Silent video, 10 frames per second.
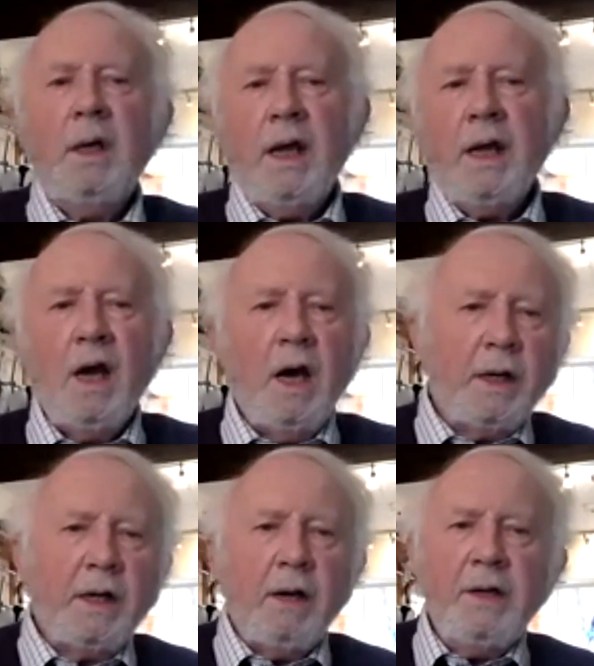It
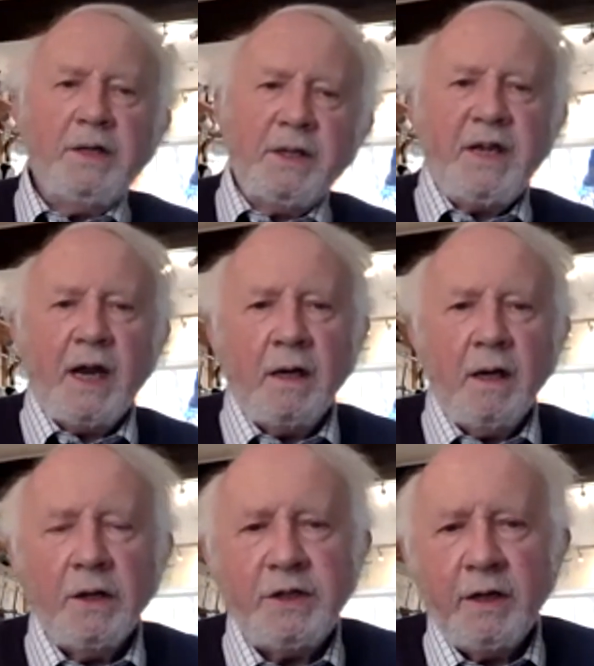can't go into the
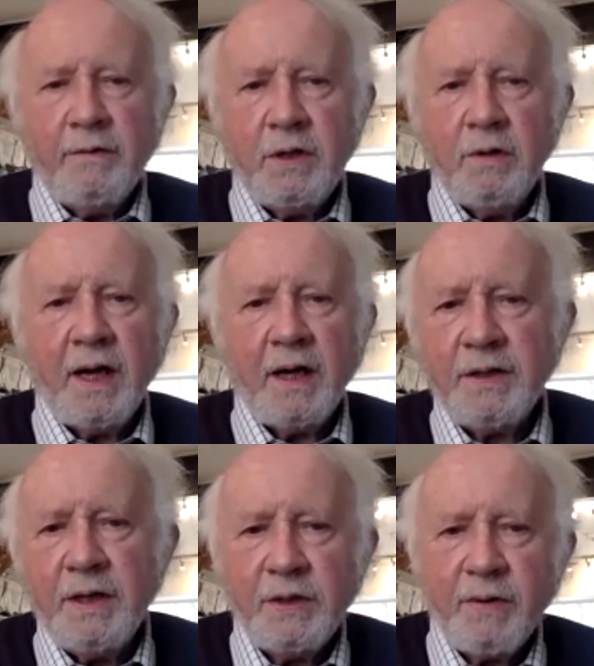technology of
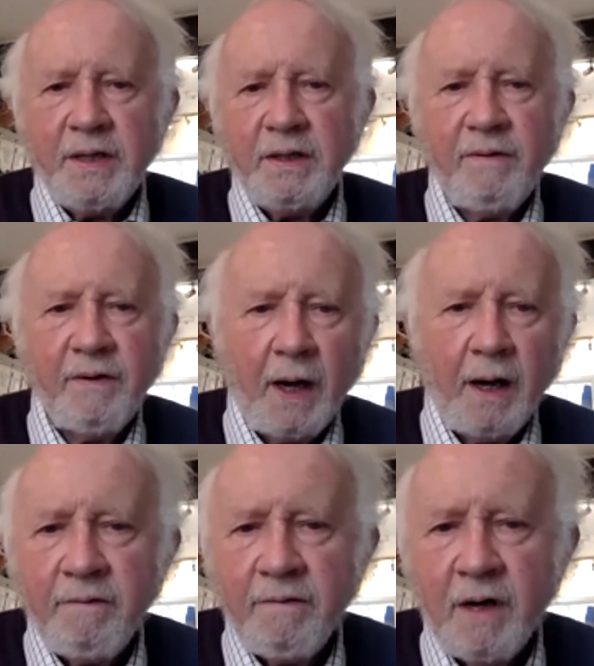
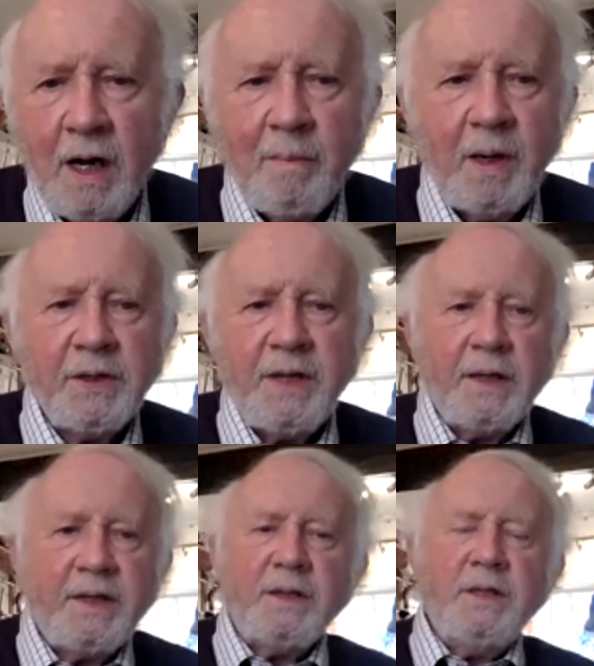2025 because
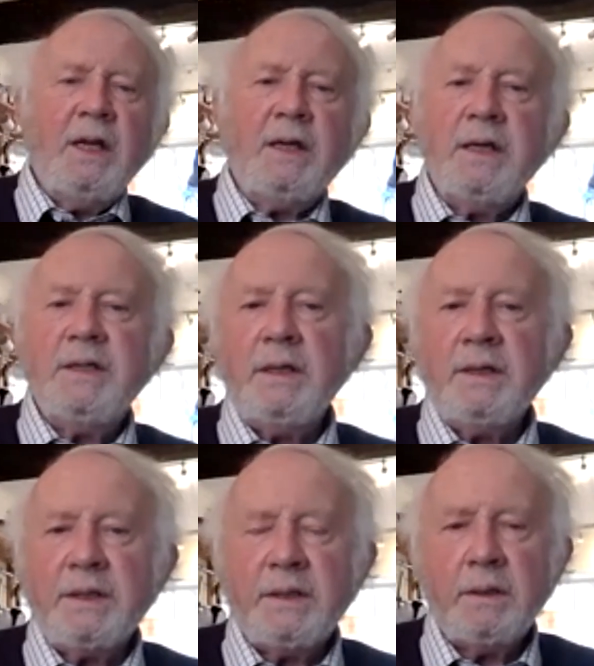that doesn't yet
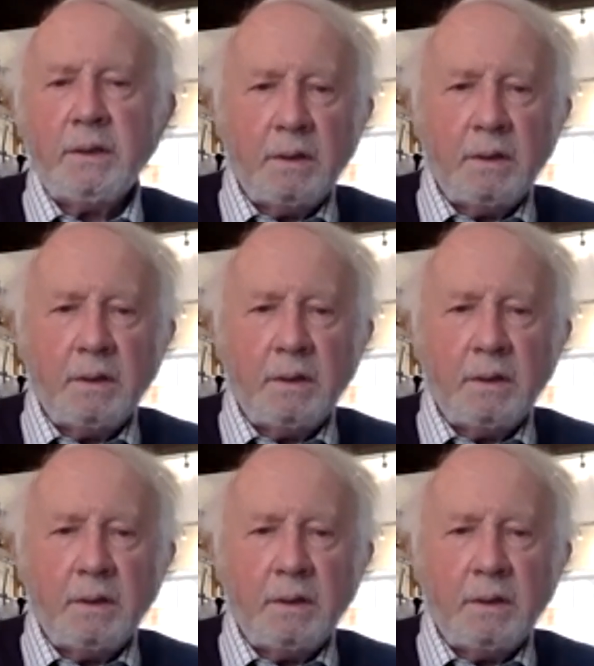exist.